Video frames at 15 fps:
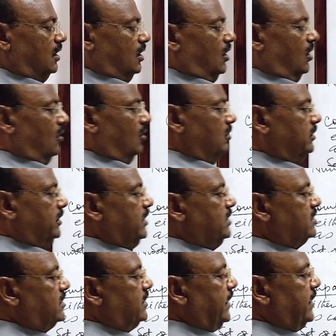all these
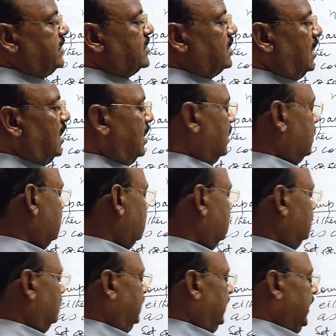sets are
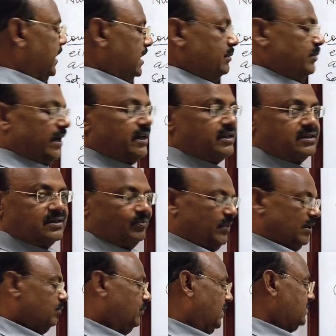elements,
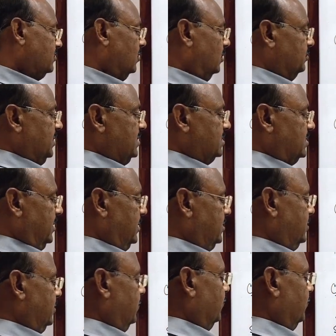members of this set,